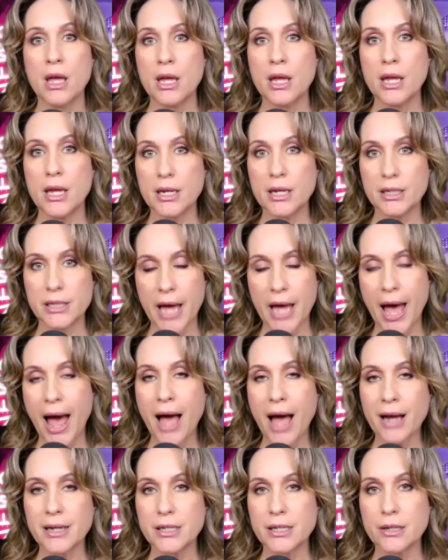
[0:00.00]
He
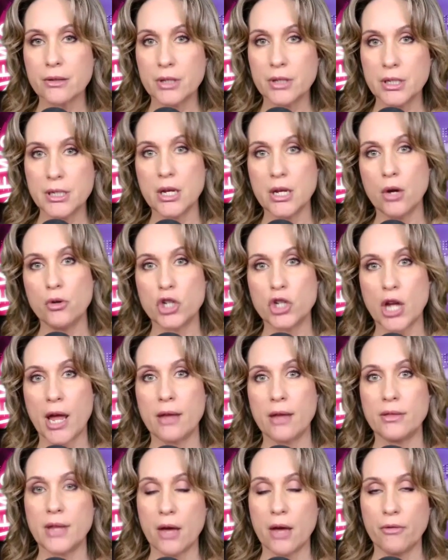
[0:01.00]
attacked the
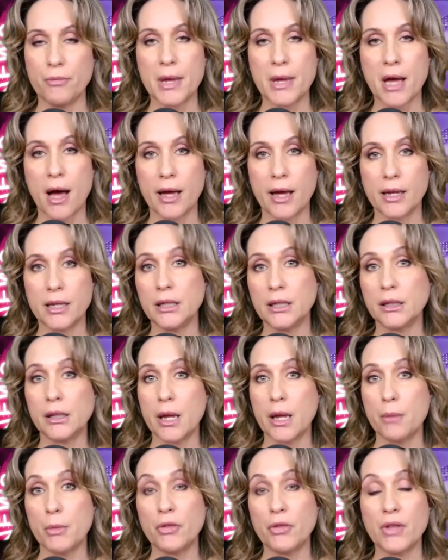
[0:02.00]
DOJ and the FBI. He
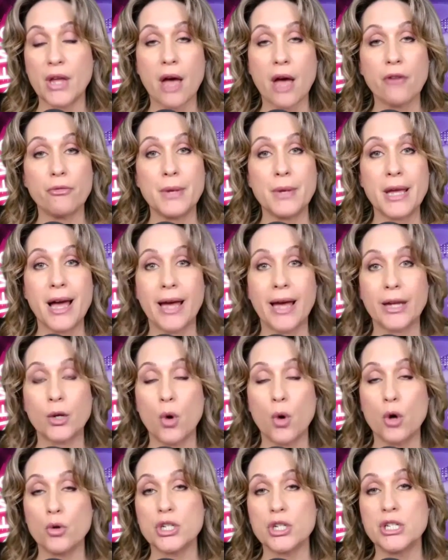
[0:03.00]
claimed that the FBI,
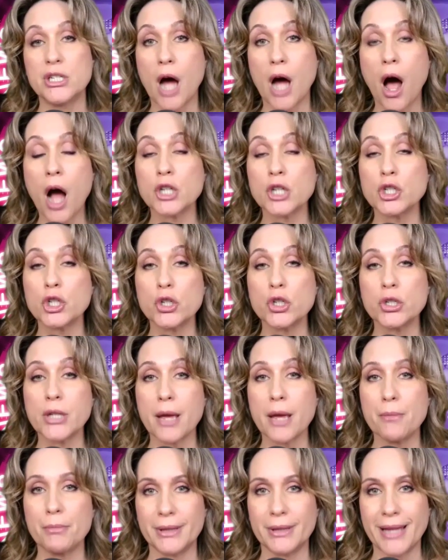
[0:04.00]
quote, doctored
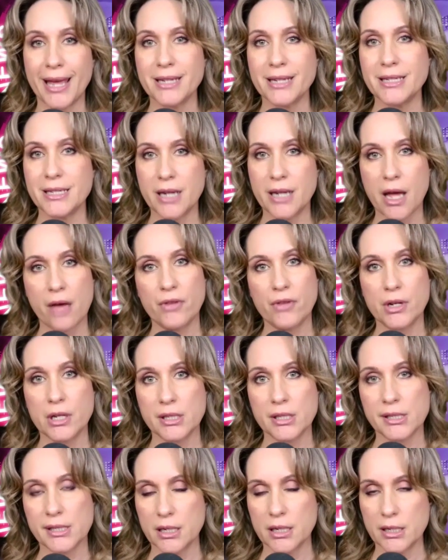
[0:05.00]
and planted
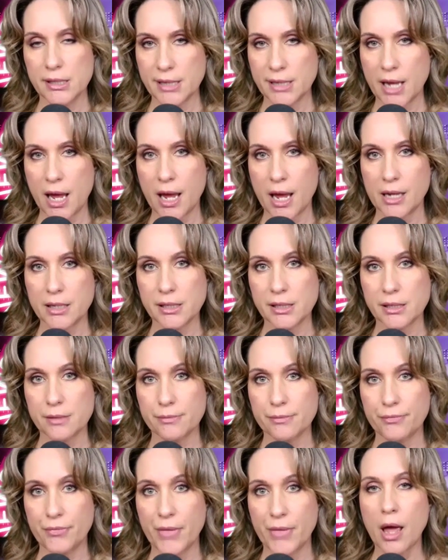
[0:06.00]
evidence in his case.
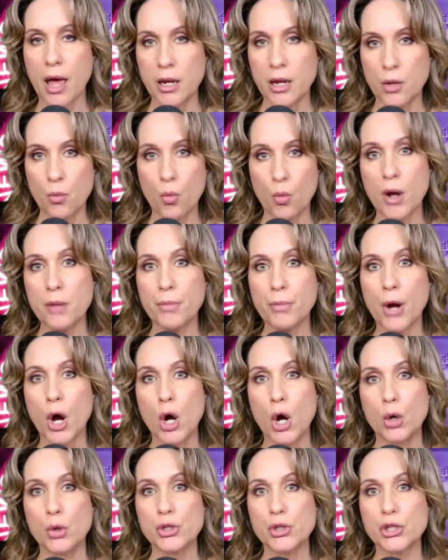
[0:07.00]
And in one
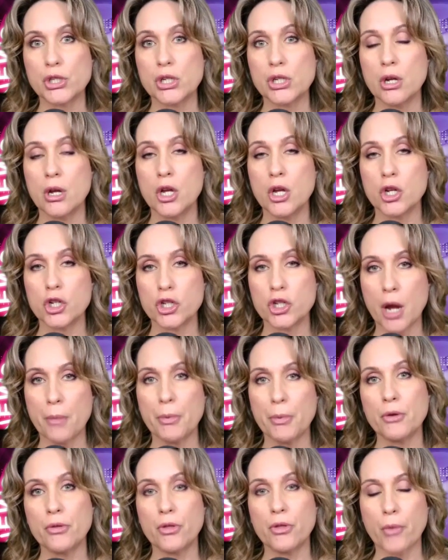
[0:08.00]
post,
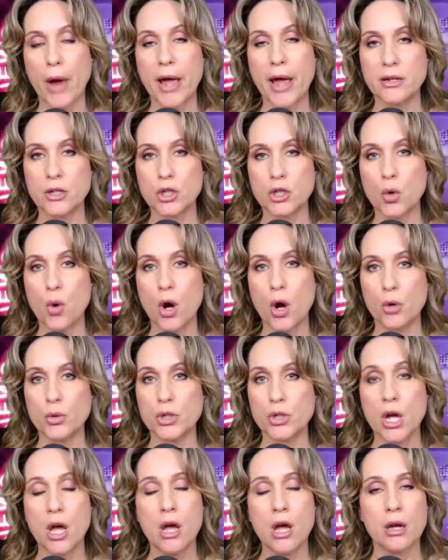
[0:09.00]
Sheppard threatened,
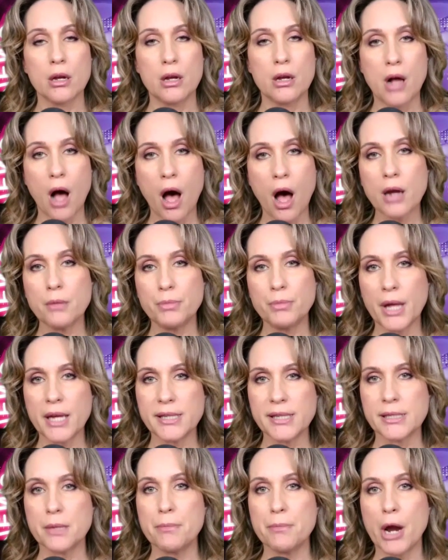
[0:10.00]
quote, "God
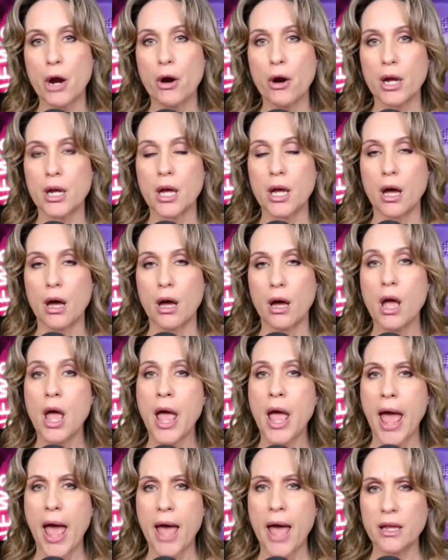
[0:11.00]
bless America
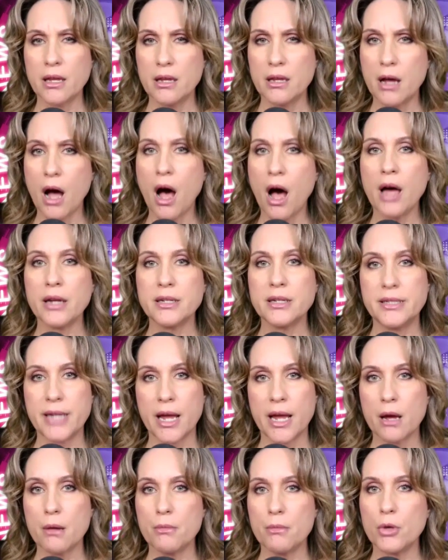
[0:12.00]
and God
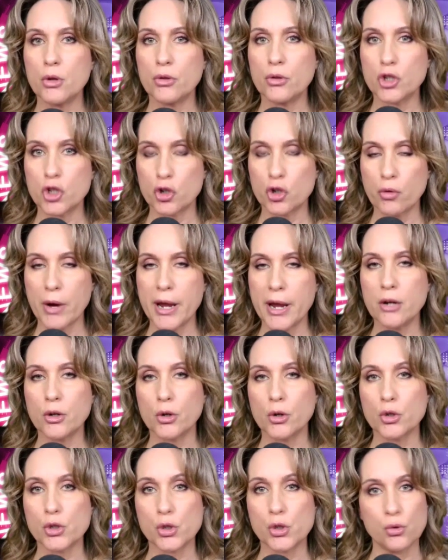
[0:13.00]
damn the
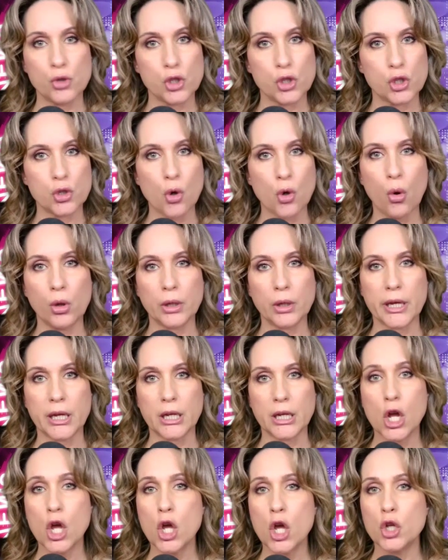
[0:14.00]
traitors who stole
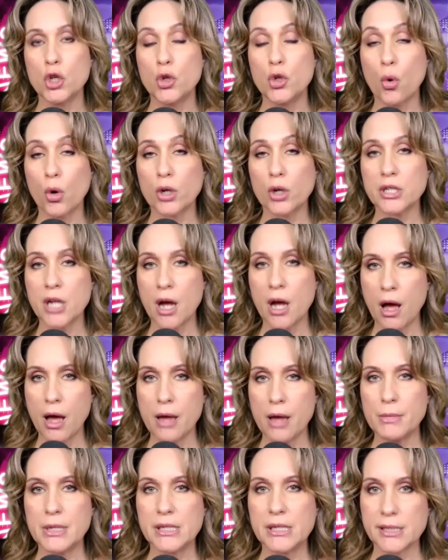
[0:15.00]
it. Your
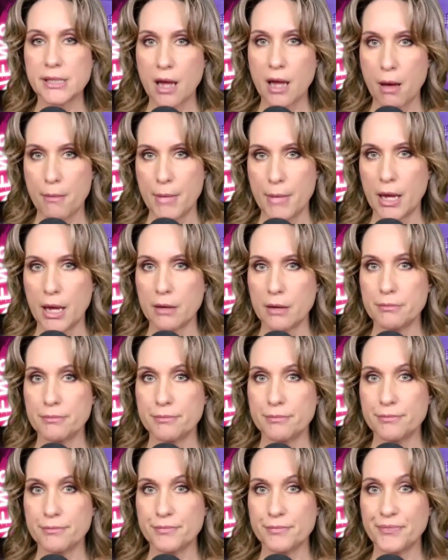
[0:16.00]
time is coming."
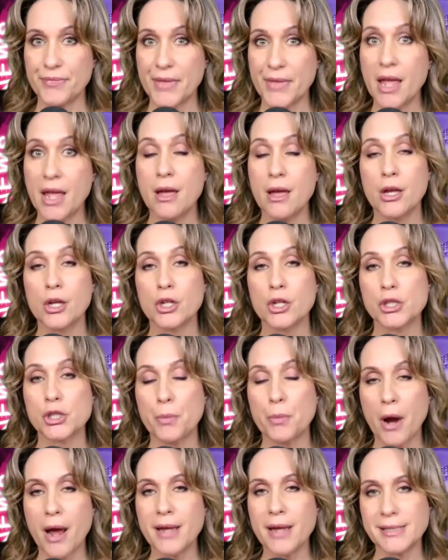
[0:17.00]

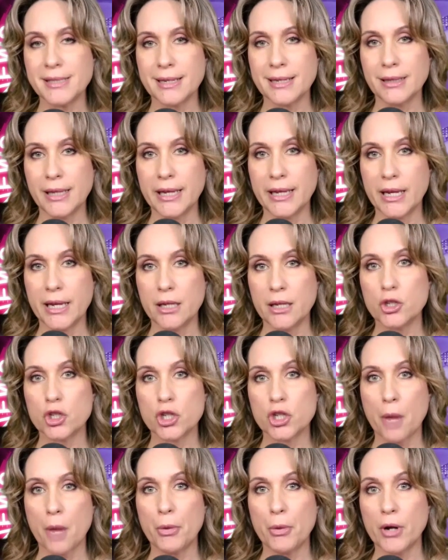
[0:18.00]
Surprisingly,
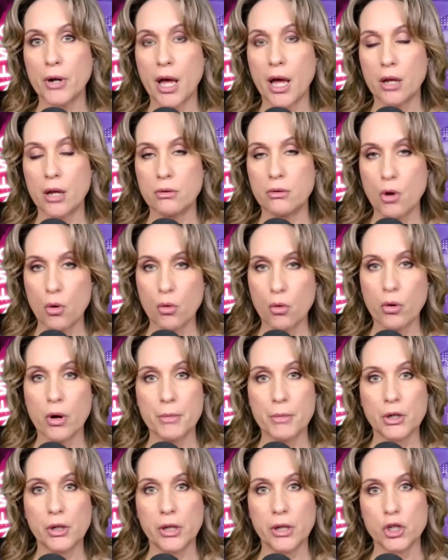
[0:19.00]
Sheppard had no
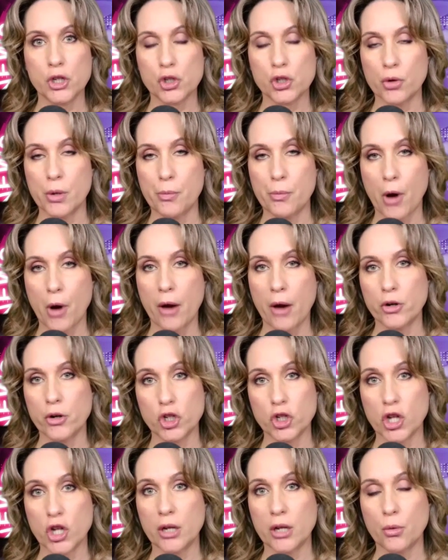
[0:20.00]
criminal history prior
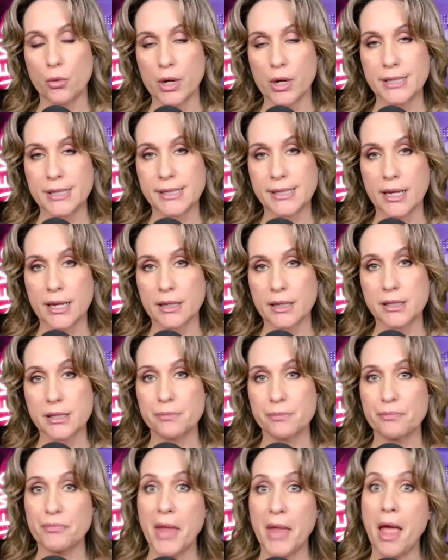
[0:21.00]
to January 6th.